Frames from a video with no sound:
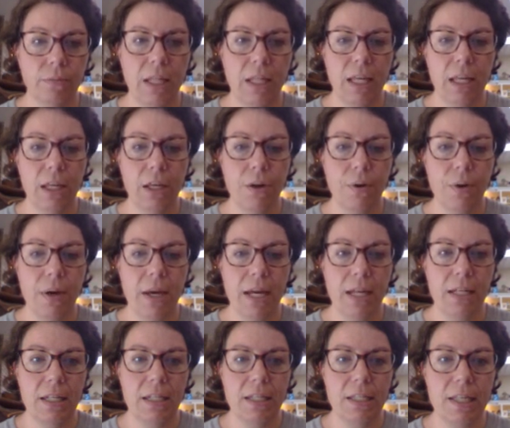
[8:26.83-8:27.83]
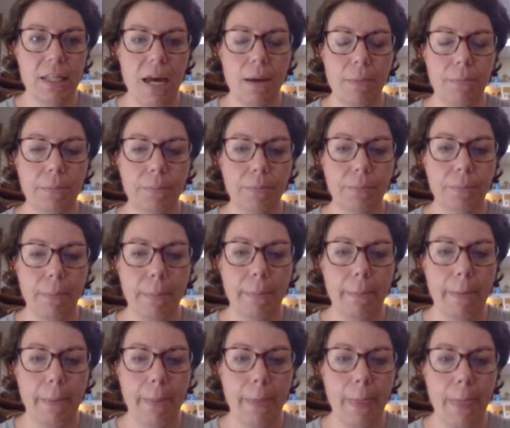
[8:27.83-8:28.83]
And I can go ahead and stop.
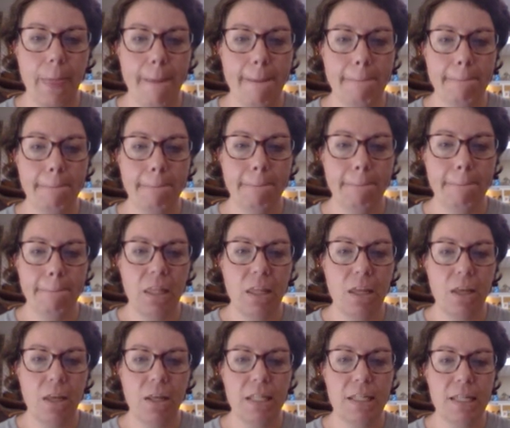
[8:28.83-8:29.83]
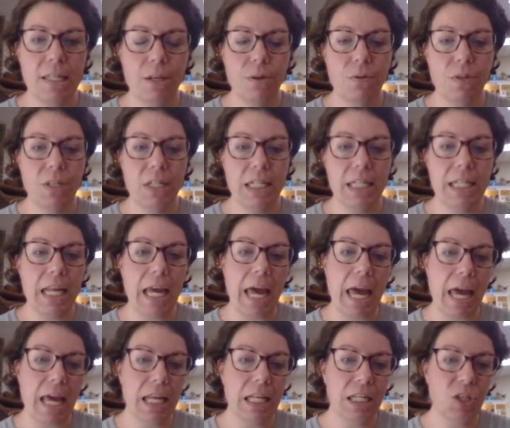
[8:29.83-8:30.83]
Now let's say you didn't
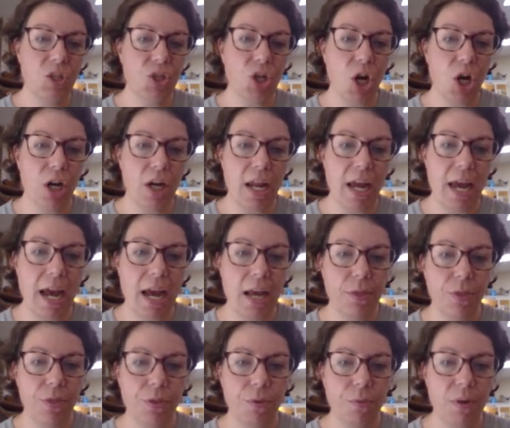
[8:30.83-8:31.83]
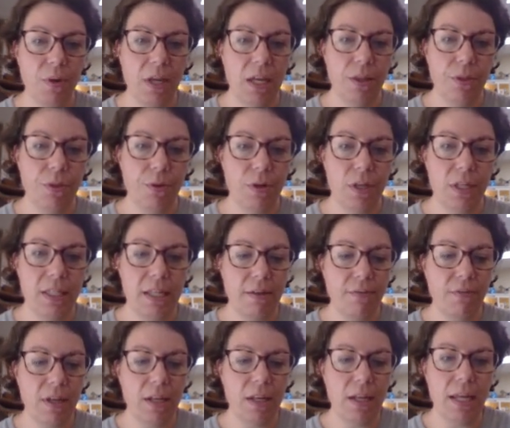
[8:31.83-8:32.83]
start at
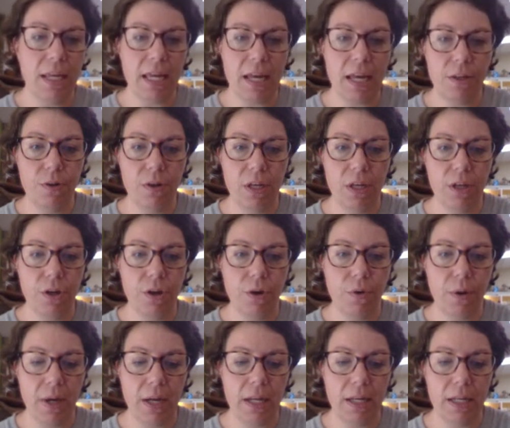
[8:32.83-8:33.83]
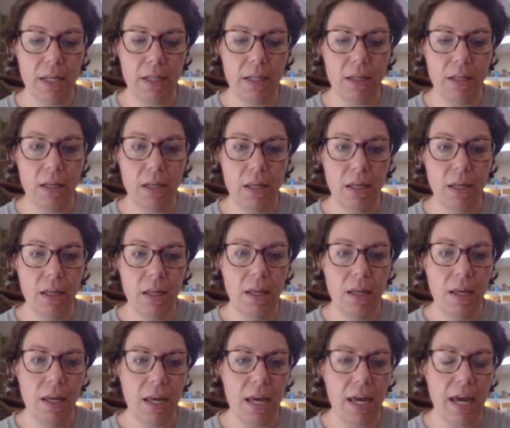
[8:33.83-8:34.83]
3:37. Again, you can go in and
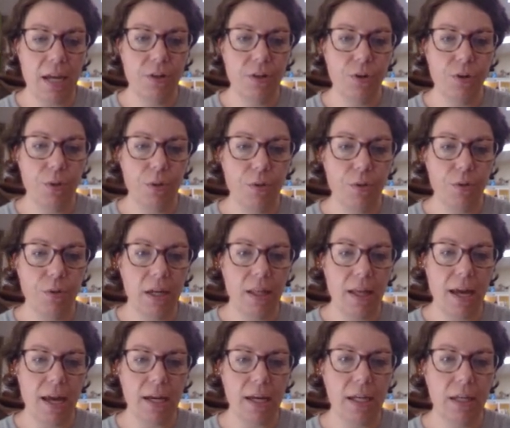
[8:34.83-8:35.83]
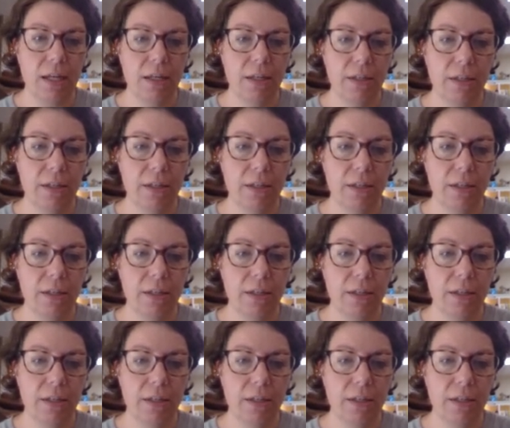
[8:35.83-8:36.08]
add your 3 o'clock.